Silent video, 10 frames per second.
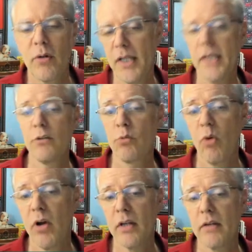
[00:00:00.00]
and each
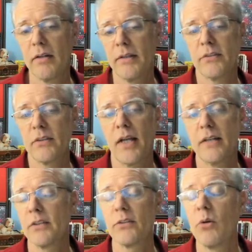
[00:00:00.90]
one
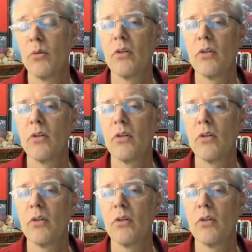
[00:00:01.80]
has its own